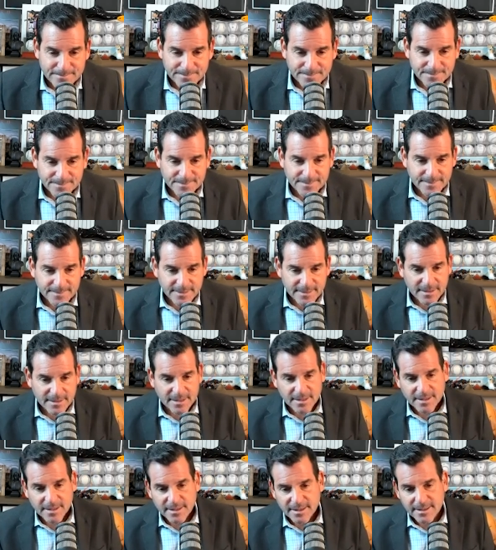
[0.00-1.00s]

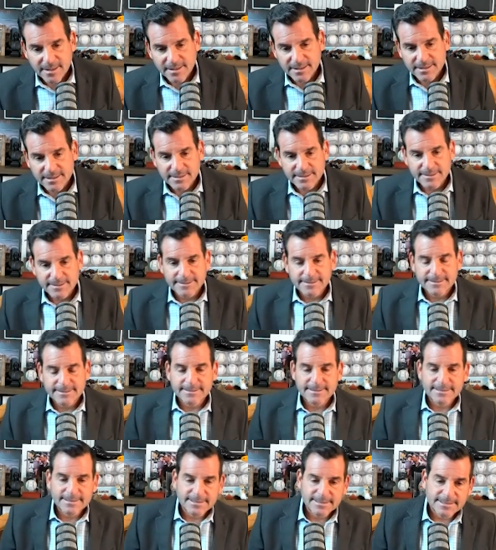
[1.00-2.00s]

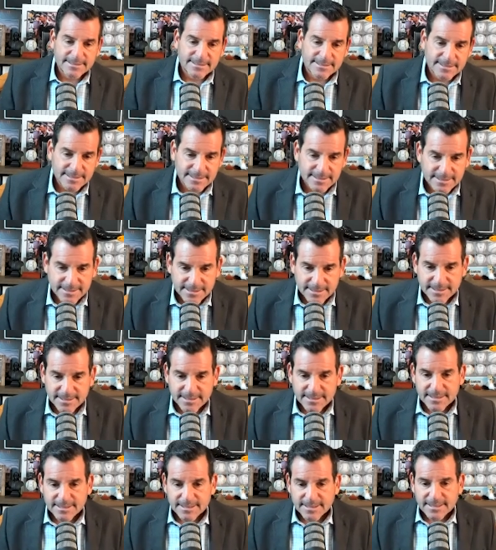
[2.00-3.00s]

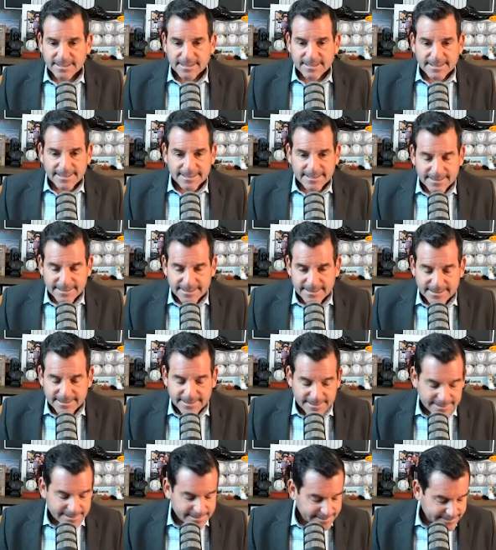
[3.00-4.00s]

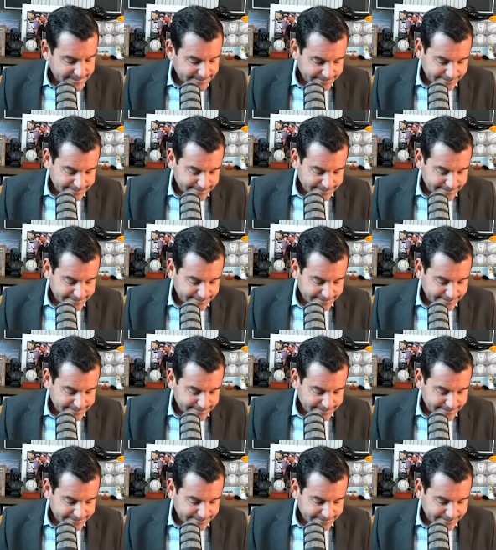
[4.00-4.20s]
Nothing is said.